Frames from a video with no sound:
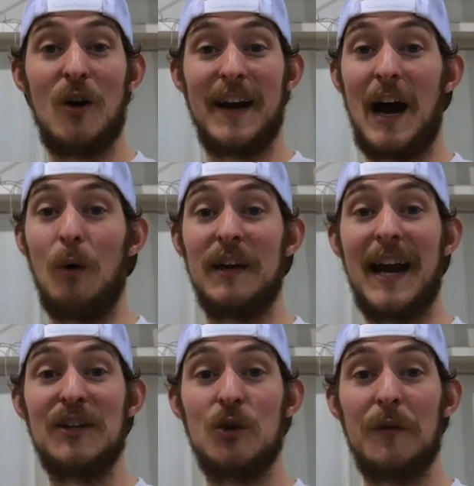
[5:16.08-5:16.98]
I will
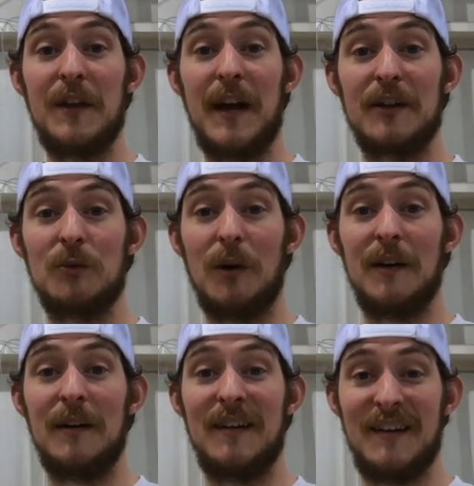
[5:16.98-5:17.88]
catch you on the next one.
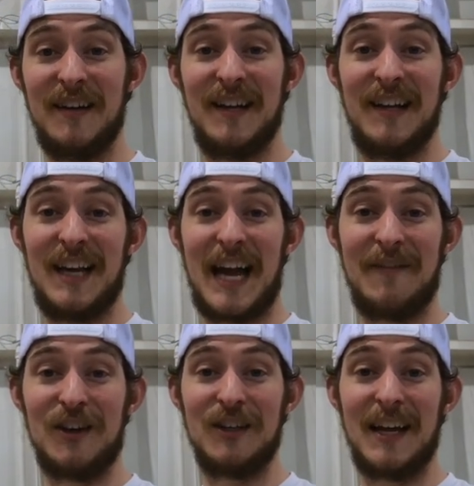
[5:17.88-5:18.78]
Have a
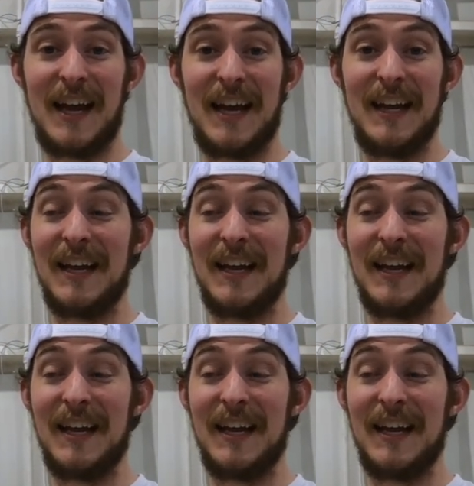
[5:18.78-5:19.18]
good day.